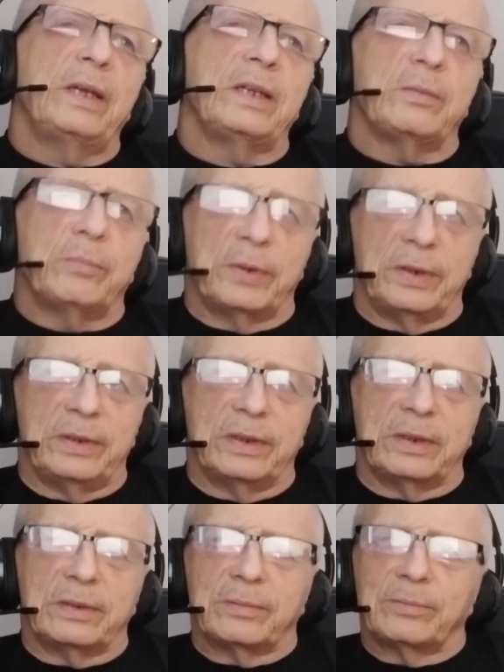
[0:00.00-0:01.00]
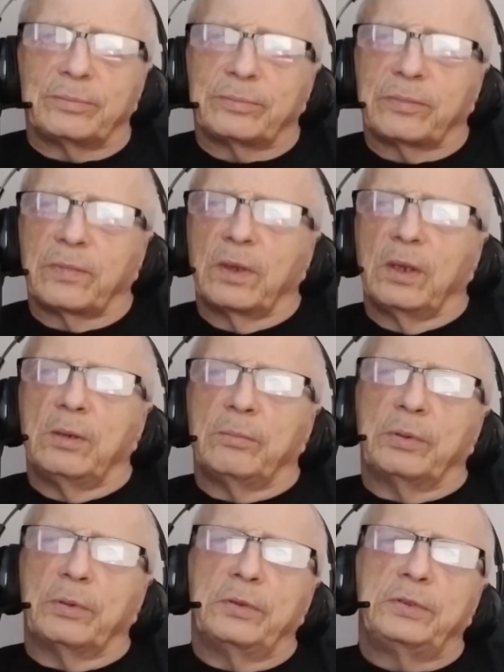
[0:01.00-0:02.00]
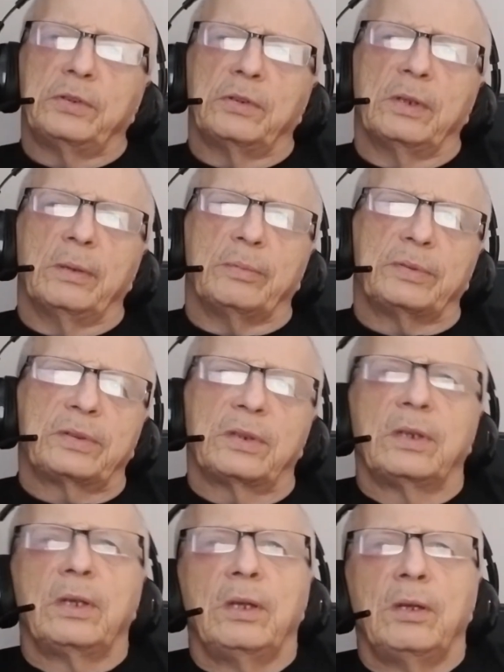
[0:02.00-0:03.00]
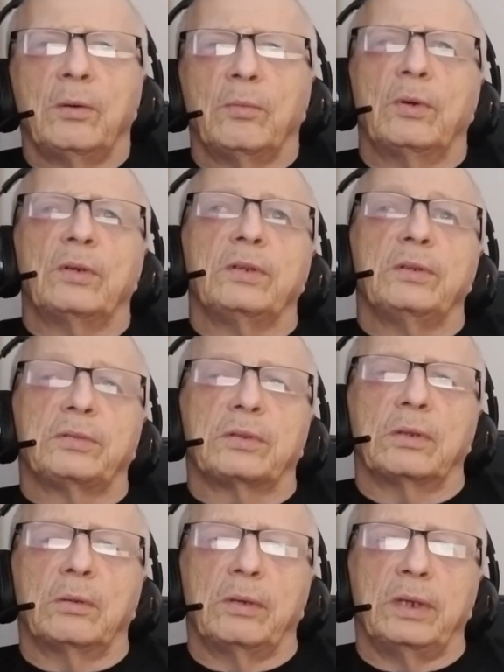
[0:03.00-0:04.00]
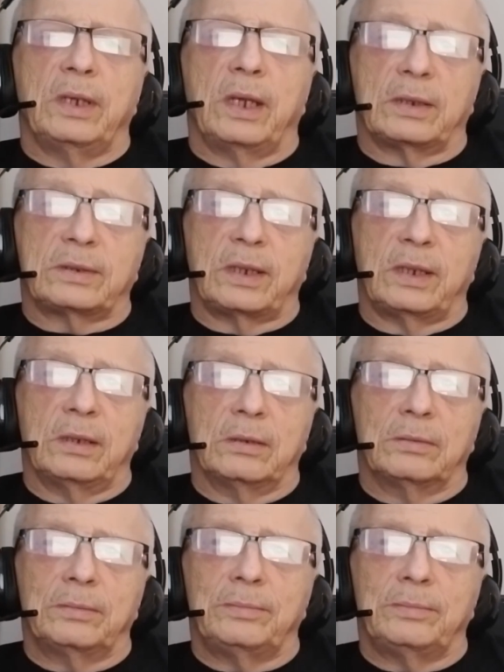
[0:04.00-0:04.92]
breathing. Purse your lips while you slowly exhale.